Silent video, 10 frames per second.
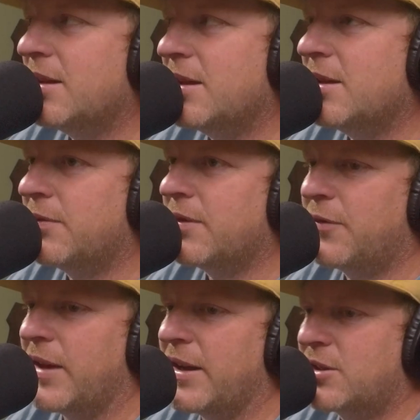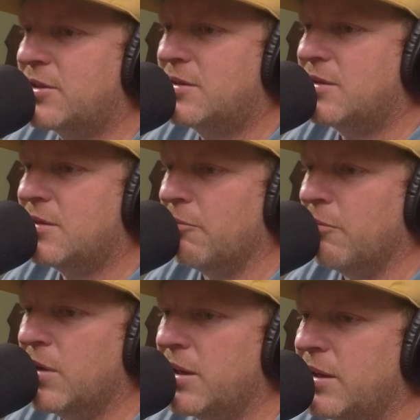if if like
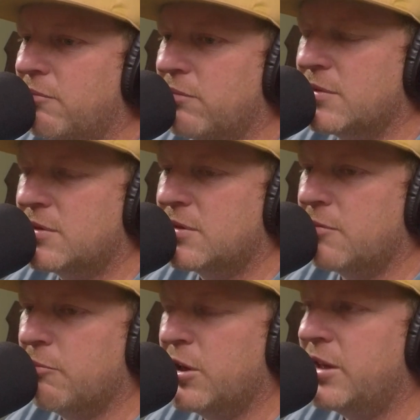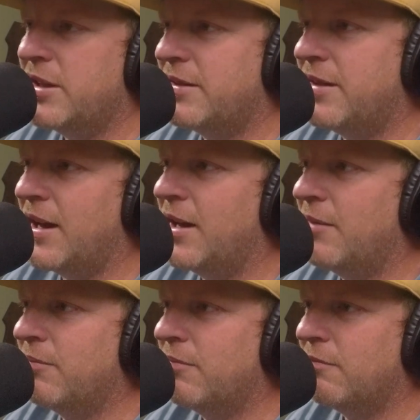money was money and
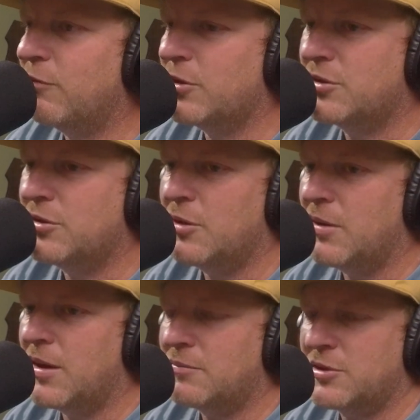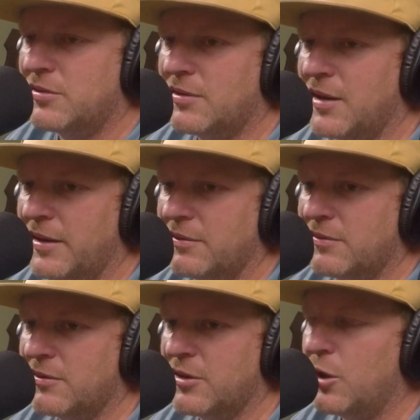time was no option, like
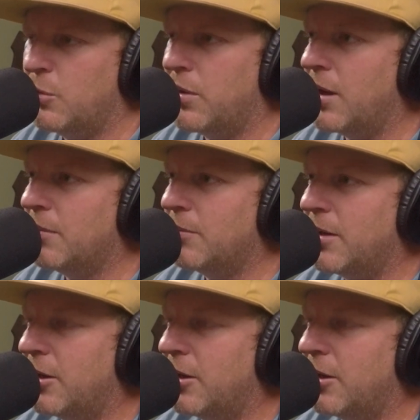no problem at